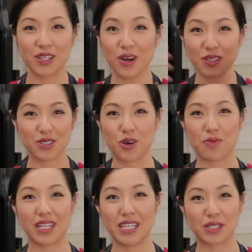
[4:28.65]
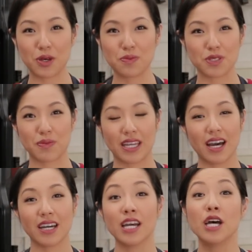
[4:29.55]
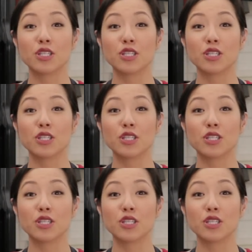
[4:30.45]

Oh, so many toms, my God.